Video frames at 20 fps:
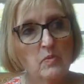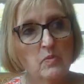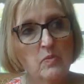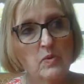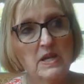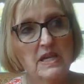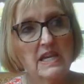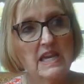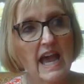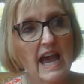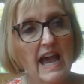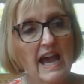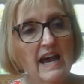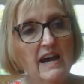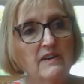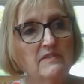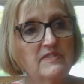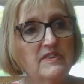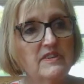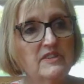We
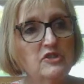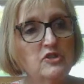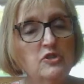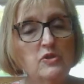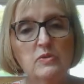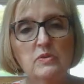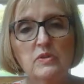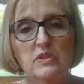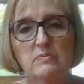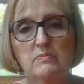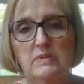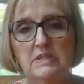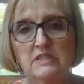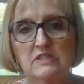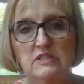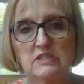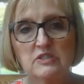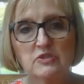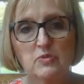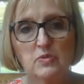have youth
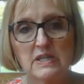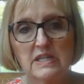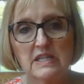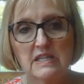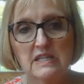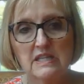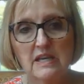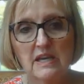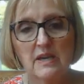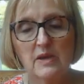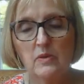ministry.